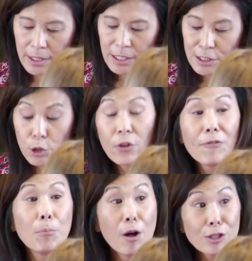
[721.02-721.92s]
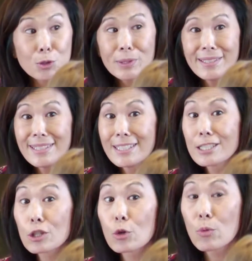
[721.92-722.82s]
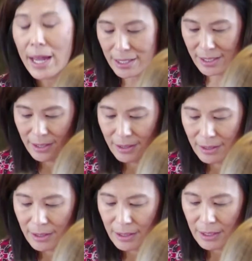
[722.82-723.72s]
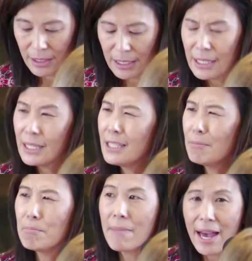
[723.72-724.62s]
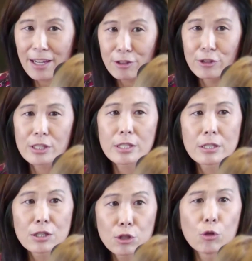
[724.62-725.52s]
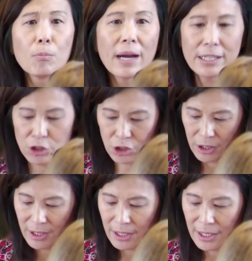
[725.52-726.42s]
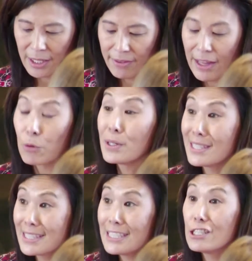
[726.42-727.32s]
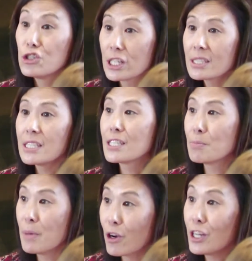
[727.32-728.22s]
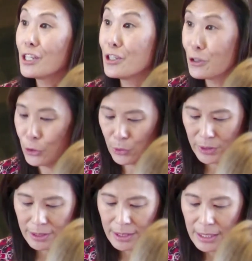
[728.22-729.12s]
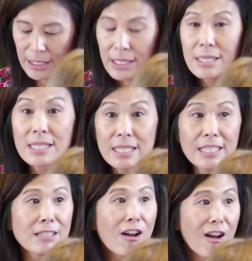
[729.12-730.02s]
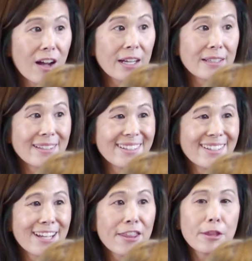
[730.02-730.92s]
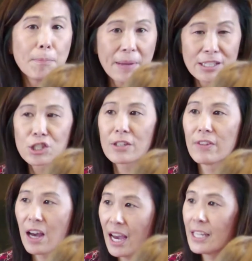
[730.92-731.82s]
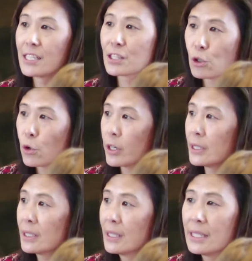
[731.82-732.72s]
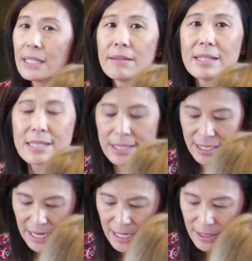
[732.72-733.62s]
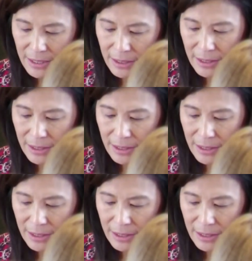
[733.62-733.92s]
So if Baldwin is correct, it matters so much that we see Justice Mary Yu sitting on the bench of the highest court in this state.